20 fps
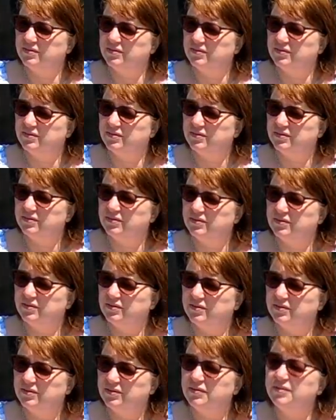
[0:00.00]

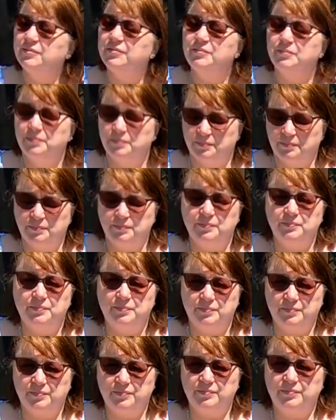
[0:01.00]

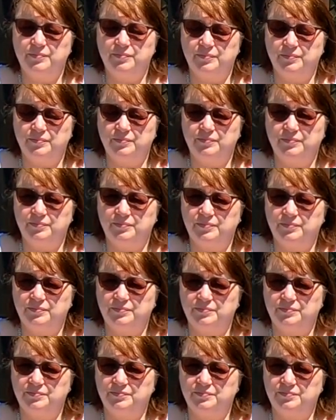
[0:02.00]

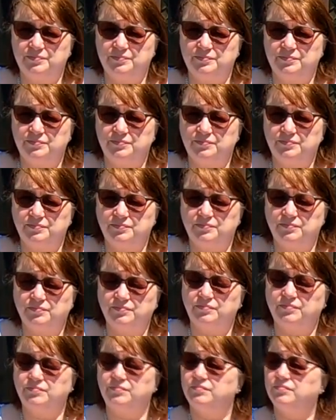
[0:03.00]

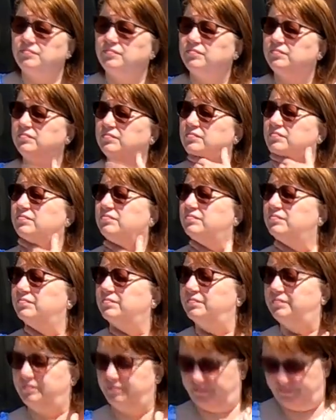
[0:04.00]

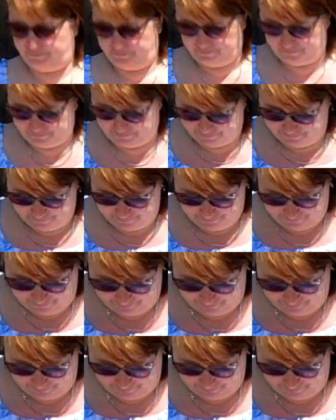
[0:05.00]
(not speaking)